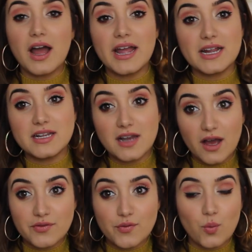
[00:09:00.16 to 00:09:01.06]
I
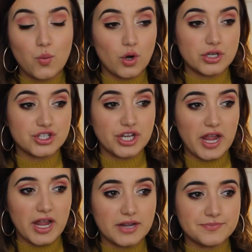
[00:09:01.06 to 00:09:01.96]
love
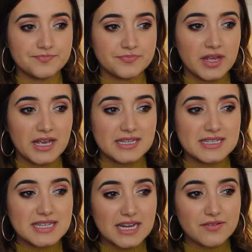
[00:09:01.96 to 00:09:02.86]
watching
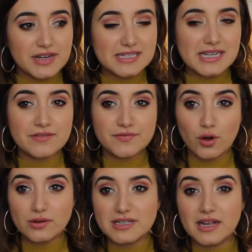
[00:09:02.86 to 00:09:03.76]
series and
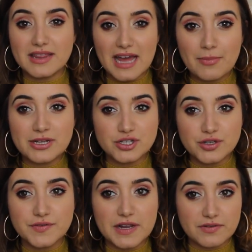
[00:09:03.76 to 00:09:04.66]
vlogs. Like, they're my
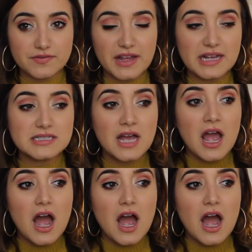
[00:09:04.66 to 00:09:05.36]
two favourite things.